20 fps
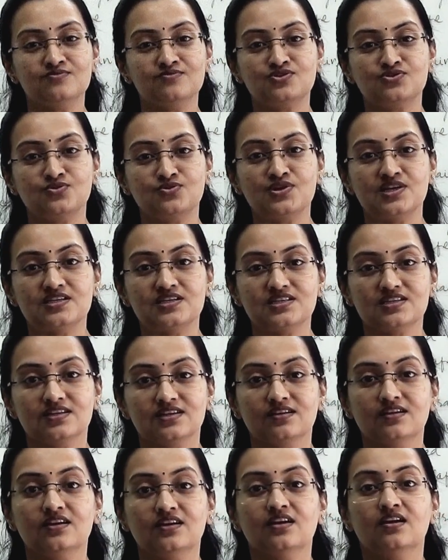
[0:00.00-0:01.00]
students.
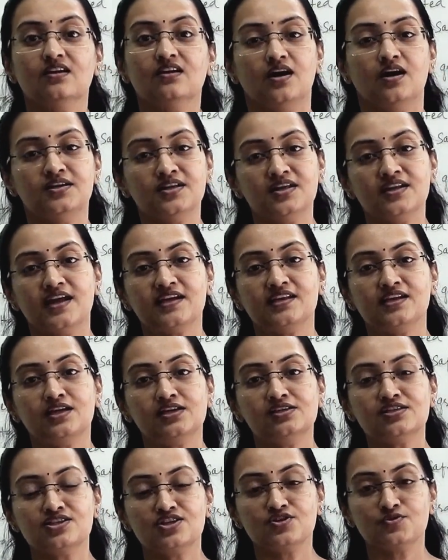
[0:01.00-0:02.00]
Under
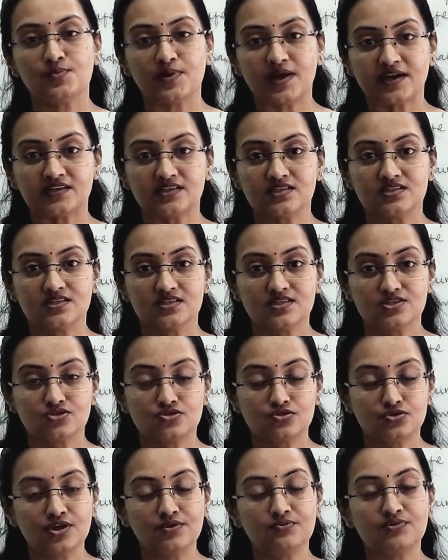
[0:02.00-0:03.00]
agricultural practices,
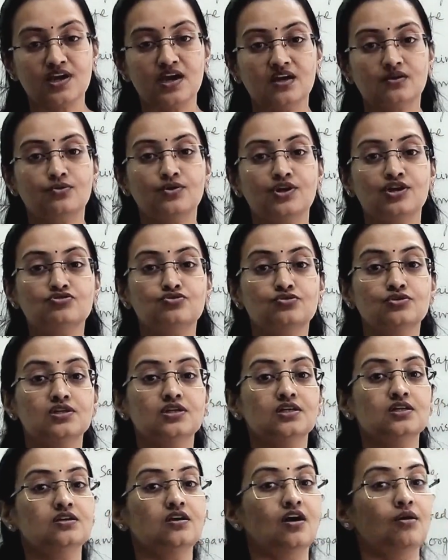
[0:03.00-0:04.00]
today we are going to
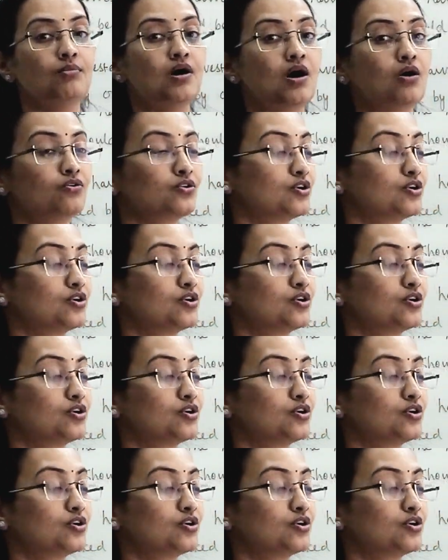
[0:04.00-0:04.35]
learn about